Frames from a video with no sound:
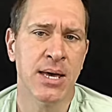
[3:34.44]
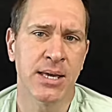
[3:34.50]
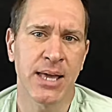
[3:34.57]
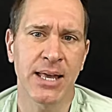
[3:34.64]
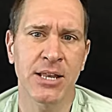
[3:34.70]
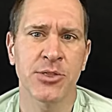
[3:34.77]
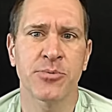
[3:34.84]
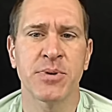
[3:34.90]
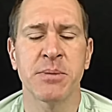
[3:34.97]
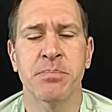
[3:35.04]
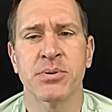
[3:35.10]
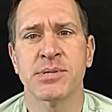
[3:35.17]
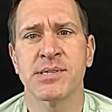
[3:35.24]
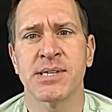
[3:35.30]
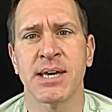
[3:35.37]
getting three
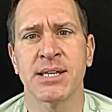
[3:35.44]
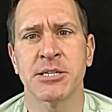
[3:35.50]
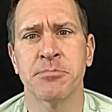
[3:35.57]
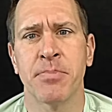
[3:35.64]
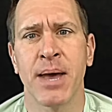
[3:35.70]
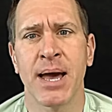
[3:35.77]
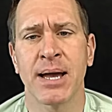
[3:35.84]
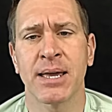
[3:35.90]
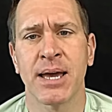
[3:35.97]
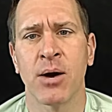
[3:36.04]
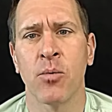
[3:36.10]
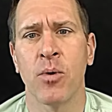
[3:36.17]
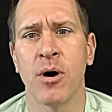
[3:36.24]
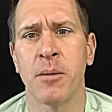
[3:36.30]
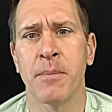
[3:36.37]
percent back
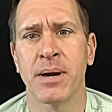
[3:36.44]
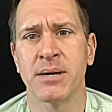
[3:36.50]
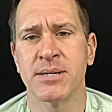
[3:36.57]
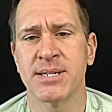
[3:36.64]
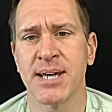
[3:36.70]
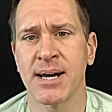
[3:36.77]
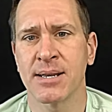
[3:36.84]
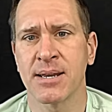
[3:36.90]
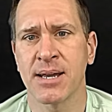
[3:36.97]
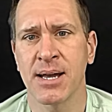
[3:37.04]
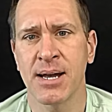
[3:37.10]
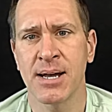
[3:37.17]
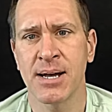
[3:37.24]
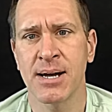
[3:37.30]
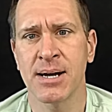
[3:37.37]
at Walmart dot
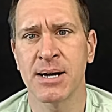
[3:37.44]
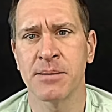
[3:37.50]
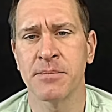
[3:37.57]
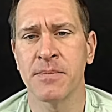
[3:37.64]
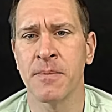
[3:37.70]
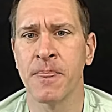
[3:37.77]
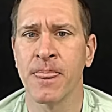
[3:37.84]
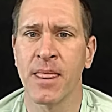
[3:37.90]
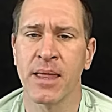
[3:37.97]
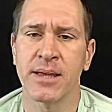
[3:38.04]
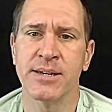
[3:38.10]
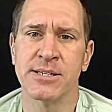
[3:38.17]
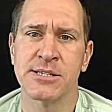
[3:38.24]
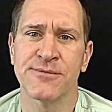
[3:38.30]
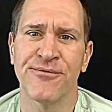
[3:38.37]
com
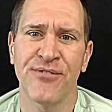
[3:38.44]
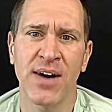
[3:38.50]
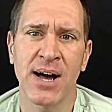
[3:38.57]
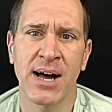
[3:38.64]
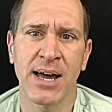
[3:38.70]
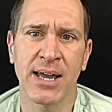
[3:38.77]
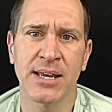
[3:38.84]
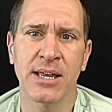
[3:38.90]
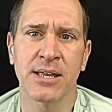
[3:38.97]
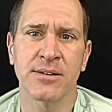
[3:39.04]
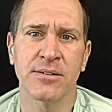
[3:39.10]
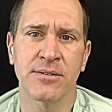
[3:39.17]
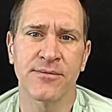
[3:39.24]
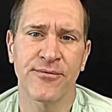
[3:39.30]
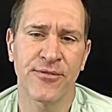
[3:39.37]
is fine,
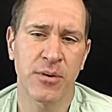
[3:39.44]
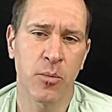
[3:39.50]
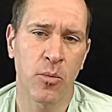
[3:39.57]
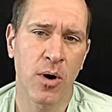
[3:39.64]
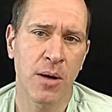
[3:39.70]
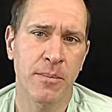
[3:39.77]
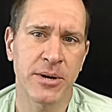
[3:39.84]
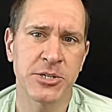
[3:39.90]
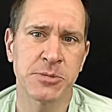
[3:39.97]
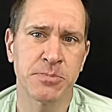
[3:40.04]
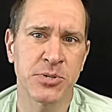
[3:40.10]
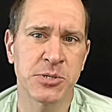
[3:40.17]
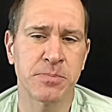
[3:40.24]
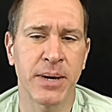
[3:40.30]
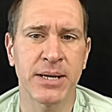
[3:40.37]
and from Walmart's
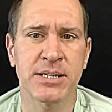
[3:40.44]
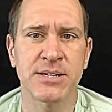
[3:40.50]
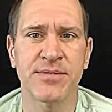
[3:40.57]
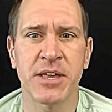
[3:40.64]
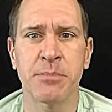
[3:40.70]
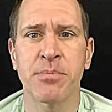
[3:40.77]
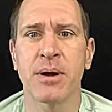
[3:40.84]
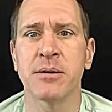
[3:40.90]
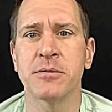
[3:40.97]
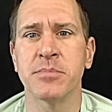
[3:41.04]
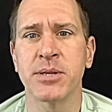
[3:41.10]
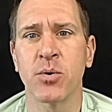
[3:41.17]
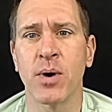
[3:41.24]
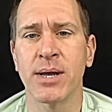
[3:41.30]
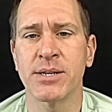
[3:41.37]
perspective, they
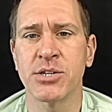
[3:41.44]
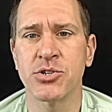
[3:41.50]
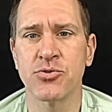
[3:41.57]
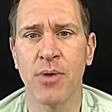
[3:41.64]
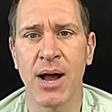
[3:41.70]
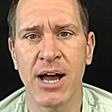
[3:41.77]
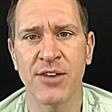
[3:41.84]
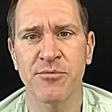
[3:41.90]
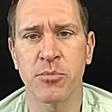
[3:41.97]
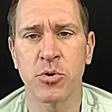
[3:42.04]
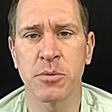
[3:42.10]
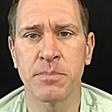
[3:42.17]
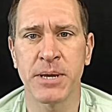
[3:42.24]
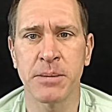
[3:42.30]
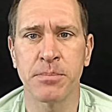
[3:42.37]
probably want to drive
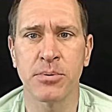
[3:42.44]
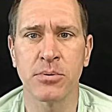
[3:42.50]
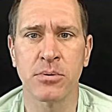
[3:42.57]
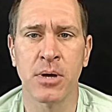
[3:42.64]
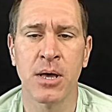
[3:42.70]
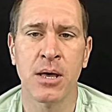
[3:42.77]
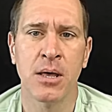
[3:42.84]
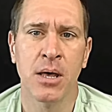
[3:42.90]
more people